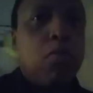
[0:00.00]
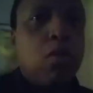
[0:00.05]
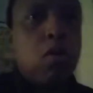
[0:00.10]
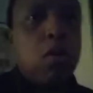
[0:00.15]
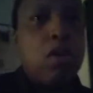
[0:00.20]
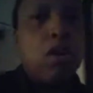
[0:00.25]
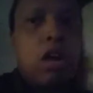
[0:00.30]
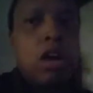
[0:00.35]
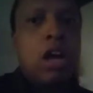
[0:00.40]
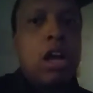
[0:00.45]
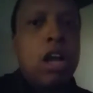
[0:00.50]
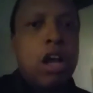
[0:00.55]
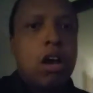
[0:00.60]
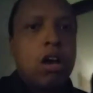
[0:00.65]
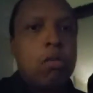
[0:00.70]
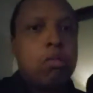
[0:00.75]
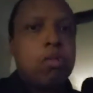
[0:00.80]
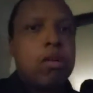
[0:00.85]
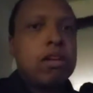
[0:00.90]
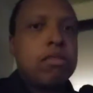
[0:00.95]
more
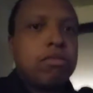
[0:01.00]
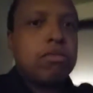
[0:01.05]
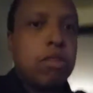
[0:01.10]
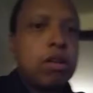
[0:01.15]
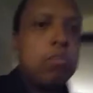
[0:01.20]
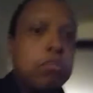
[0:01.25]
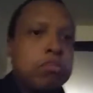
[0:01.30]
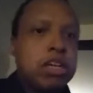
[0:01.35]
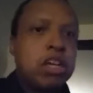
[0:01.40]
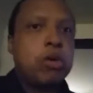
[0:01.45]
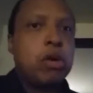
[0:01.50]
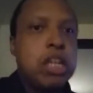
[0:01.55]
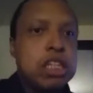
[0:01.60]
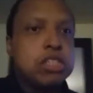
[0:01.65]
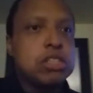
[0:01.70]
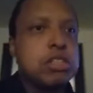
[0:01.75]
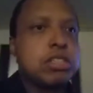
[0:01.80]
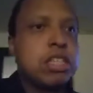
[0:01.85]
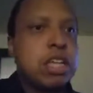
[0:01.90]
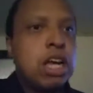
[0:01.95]
of what from
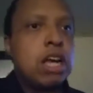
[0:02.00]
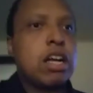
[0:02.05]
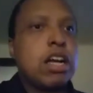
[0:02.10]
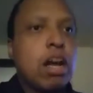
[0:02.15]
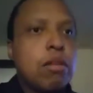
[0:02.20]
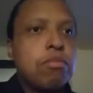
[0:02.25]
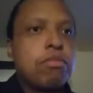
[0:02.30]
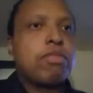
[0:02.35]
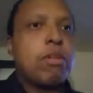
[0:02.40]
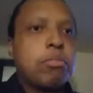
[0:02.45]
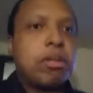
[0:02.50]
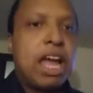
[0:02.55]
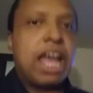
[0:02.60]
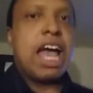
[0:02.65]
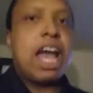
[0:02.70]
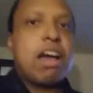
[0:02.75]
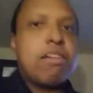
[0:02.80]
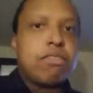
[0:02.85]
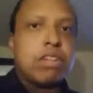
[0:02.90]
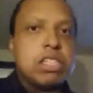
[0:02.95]
creatures come from the
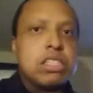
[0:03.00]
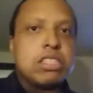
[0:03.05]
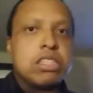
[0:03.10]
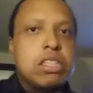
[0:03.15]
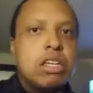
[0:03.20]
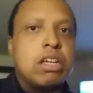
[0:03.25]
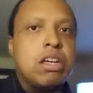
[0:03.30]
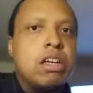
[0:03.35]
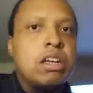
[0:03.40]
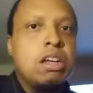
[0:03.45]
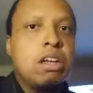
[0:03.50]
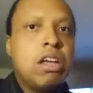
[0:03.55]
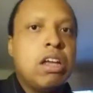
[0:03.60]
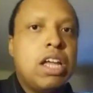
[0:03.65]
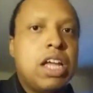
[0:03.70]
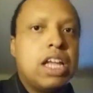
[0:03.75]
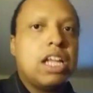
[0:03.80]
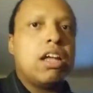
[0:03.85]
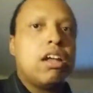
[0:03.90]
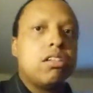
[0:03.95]
heavens
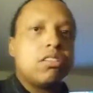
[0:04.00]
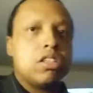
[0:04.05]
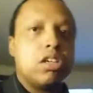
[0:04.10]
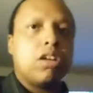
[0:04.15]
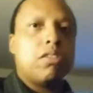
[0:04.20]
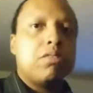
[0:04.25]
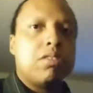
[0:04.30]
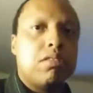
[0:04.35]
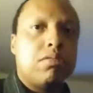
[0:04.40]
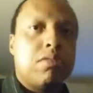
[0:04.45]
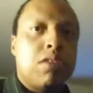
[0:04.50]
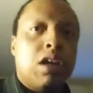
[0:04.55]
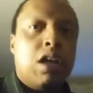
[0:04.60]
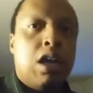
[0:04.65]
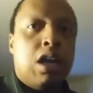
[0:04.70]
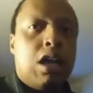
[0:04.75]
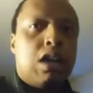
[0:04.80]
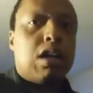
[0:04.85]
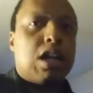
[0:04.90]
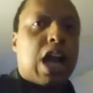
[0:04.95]
in terms of
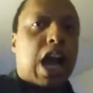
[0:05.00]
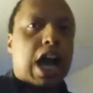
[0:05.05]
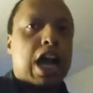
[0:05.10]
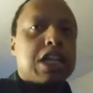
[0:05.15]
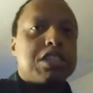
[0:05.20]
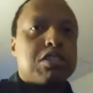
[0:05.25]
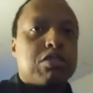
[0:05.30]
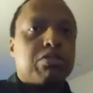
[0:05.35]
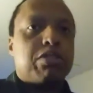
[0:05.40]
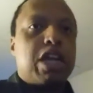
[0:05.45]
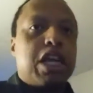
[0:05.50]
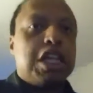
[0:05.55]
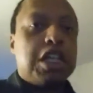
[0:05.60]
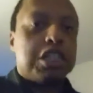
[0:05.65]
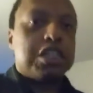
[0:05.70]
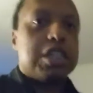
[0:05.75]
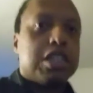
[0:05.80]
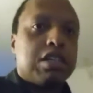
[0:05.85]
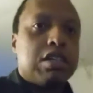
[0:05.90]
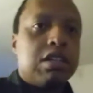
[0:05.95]
God's
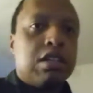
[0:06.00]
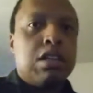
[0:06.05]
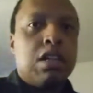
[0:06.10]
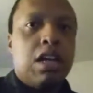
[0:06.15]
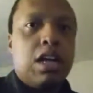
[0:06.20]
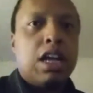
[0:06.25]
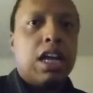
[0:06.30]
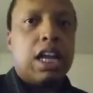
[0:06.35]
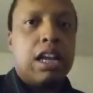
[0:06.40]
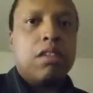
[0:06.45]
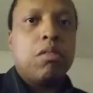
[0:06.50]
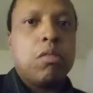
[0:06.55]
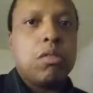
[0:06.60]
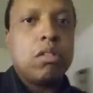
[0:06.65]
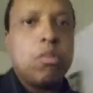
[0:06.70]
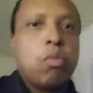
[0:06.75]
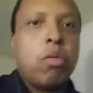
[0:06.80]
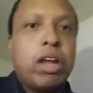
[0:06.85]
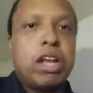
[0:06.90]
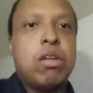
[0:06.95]
creation. And it
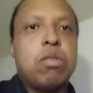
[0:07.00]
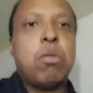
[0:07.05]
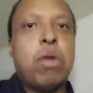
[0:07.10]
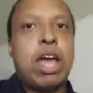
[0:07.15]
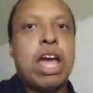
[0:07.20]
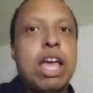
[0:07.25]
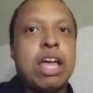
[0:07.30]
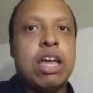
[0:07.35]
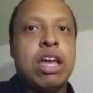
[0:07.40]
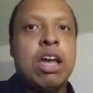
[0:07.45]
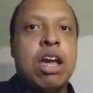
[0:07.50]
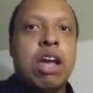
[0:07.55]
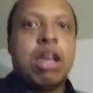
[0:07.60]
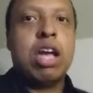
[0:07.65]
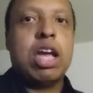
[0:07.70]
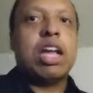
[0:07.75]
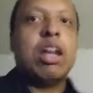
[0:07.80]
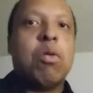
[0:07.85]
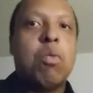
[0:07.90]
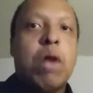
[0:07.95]
went away
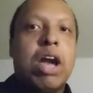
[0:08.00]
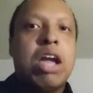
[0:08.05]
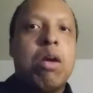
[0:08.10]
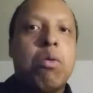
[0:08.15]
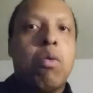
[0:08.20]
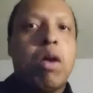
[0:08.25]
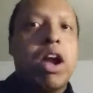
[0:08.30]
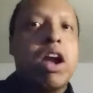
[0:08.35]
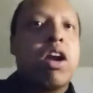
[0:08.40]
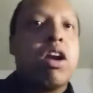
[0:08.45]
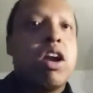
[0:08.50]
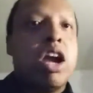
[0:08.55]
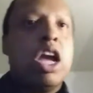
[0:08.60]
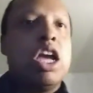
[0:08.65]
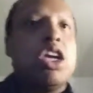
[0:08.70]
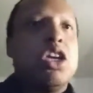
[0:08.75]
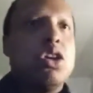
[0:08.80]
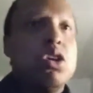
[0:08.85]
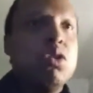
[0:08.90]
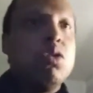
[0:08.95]
in a way where
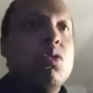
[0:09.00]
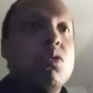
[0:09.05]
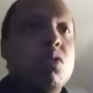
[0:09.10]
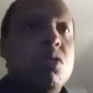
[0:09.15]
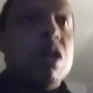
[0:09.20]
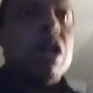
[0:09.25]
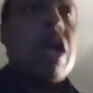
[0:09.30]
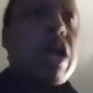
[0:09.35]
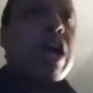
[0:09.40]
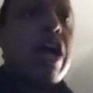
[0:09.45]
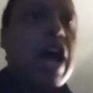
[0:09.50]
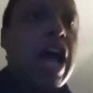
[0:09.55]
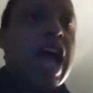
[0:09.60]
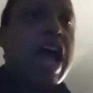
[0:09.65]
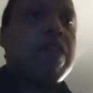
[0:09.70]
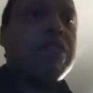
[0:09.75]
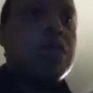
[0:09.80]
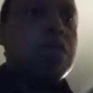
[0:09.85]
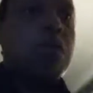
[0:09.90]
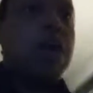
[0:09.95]
you have a